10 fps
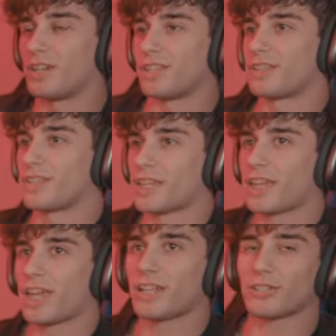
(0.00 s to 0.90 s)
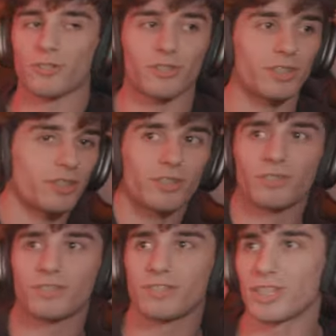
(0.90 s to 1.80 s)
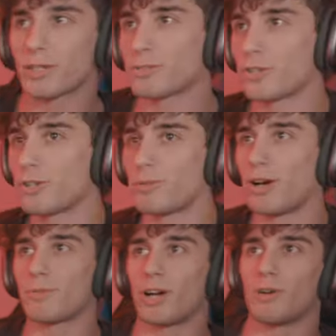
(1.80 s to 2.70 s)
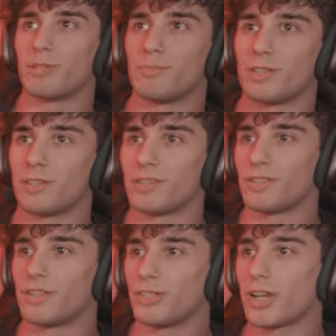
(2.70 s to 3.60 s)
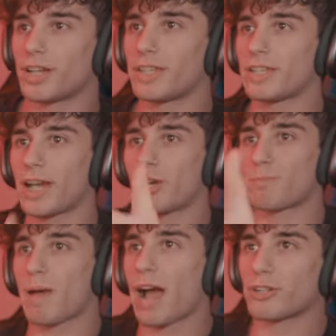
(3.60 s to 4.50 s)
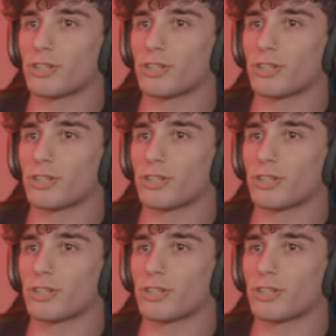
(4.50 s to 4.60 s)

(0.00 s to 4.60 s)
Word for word: They can't turn, you know, they can turn around probably, but you got the entire back of the